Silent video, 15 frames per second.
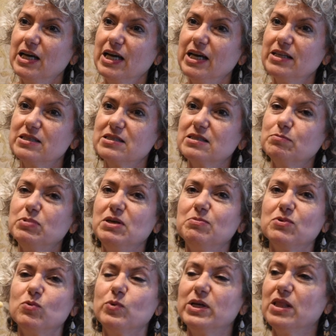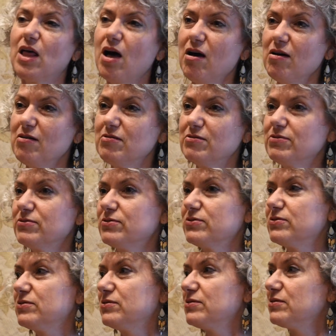It's the people we love,
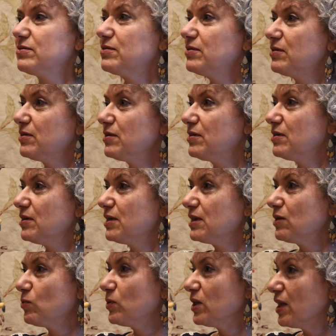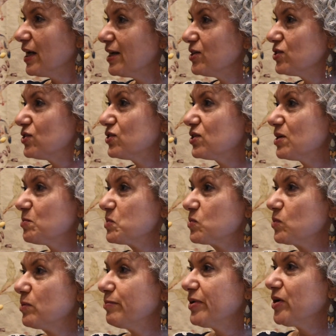the relationships
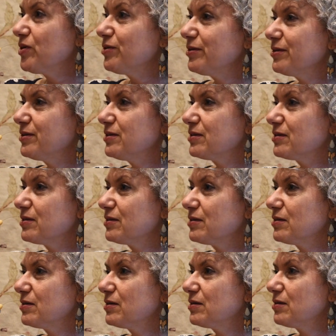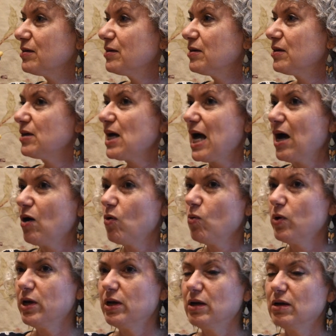we build, how
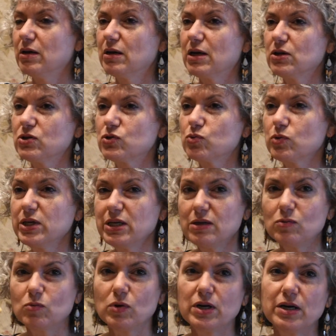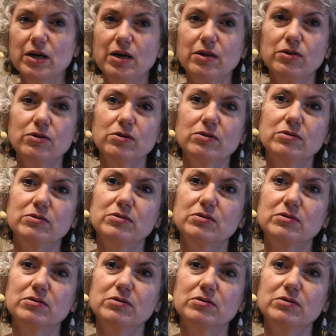we treat one another,